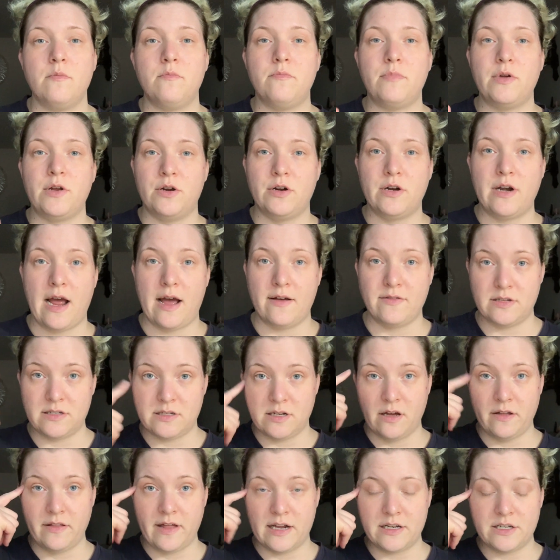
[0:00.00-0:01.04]
but you're gonna have to
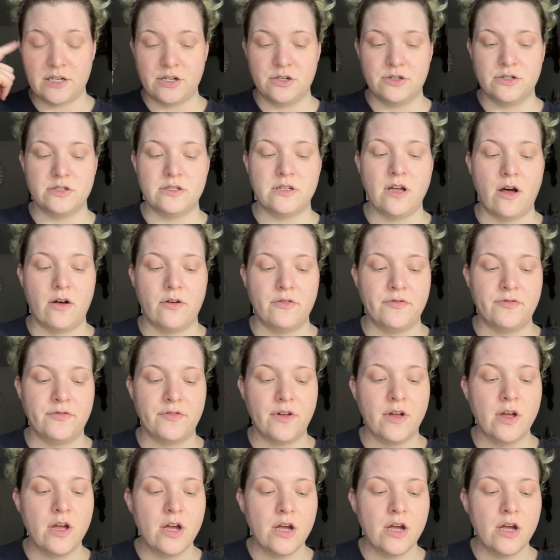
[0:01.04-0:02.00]
tell that to yourself.